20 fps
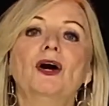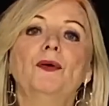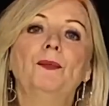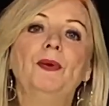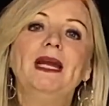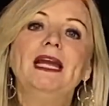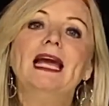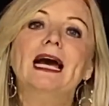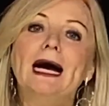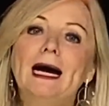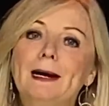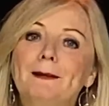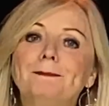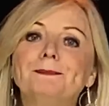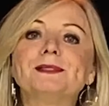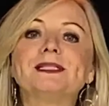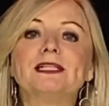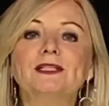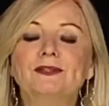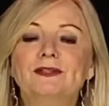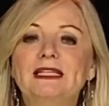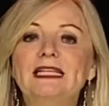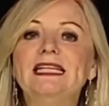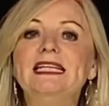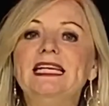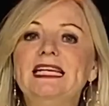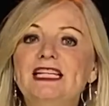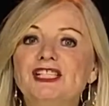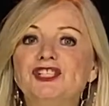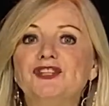We absolutely
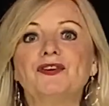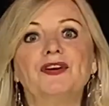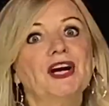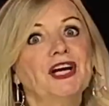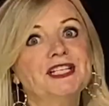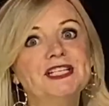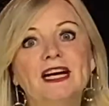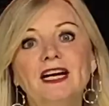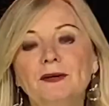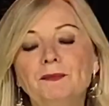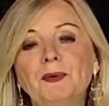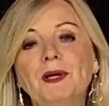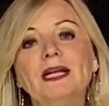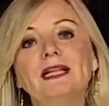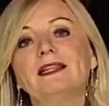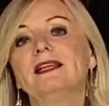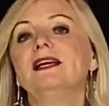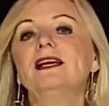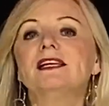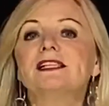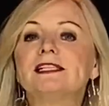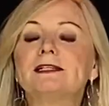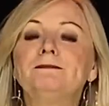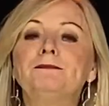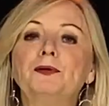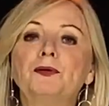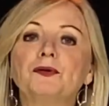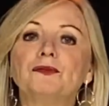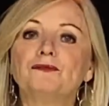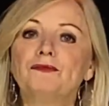need to, and I will,
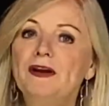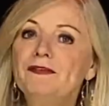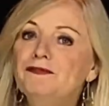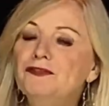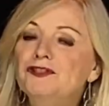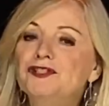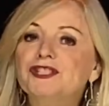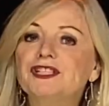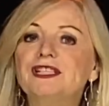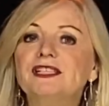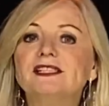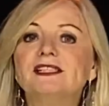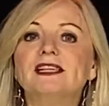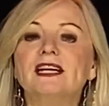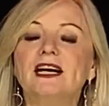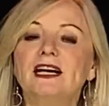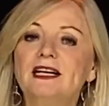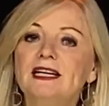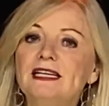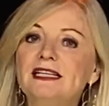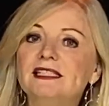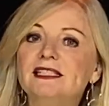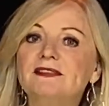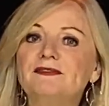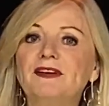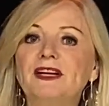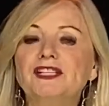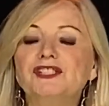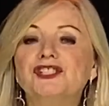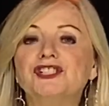support refuges, early
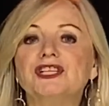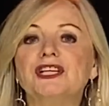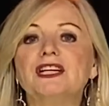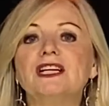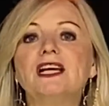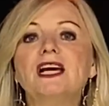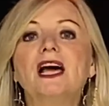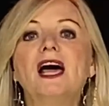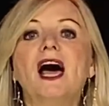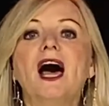intervention,